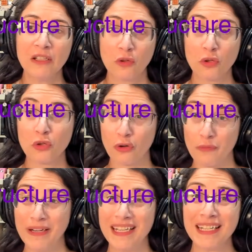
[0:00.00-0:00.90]
Control
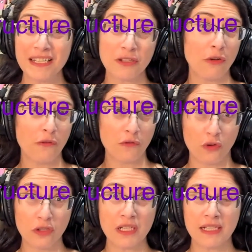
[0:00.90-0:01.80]
planes, of
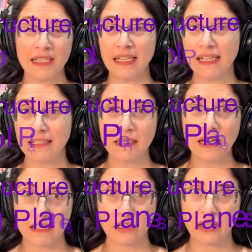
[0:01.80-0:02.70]
course, and
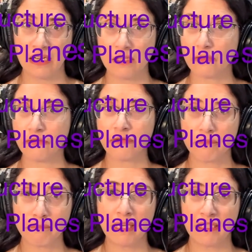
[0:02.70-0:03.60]
other kinds of
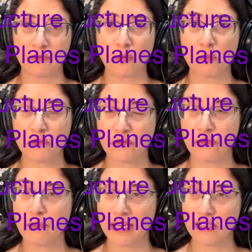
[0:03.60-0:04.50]
platforms for
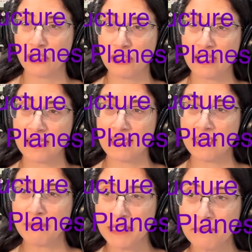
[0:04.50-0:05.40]
managing
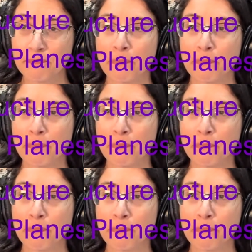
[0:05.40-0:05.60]
systems.